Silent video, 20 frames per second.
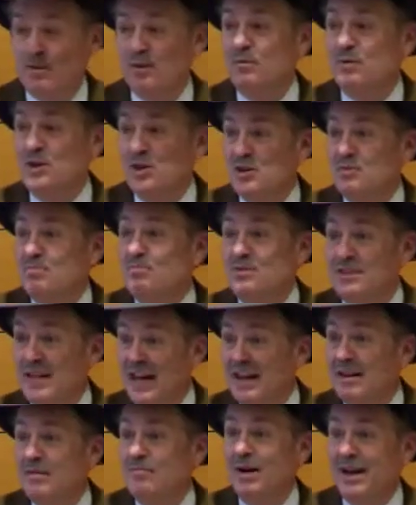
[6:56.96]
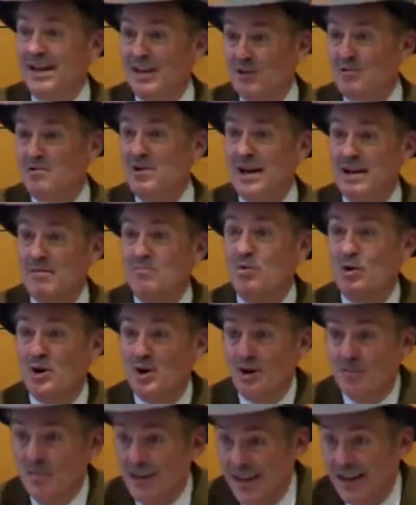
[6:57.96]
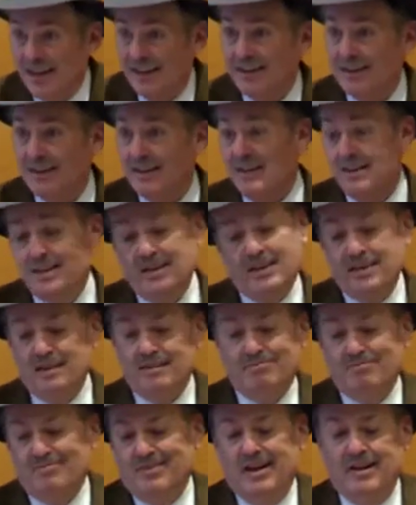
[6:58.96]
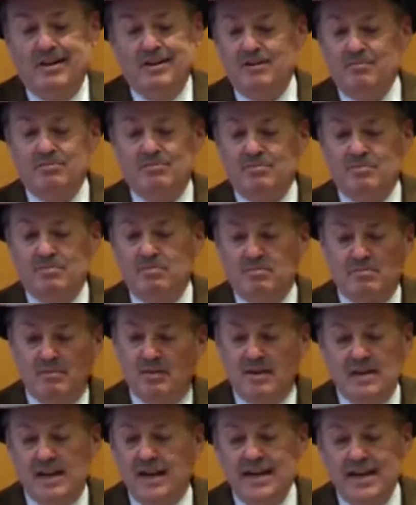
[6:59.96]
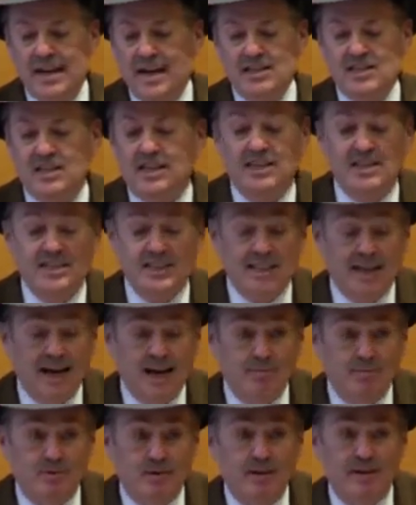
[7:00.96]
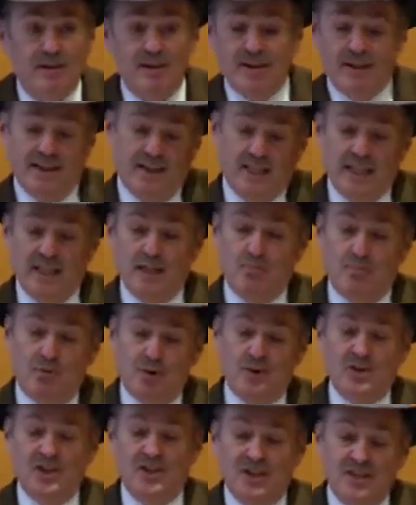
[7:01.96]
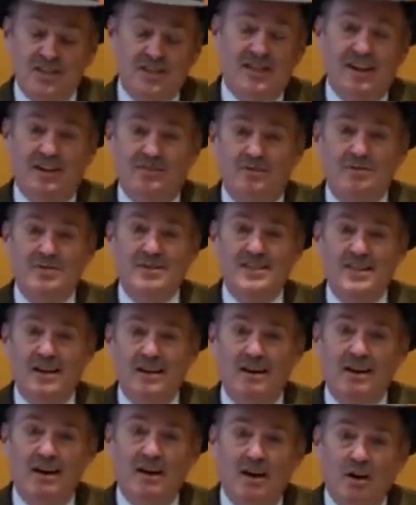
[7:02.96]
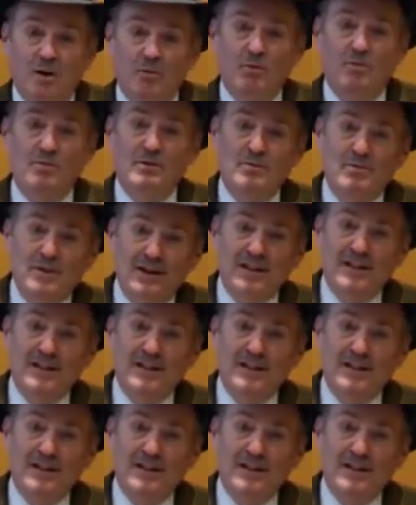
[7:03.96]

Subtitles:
which then might create more demand. And in any case, it got stopped. And then the Portuguese government said, oh, well,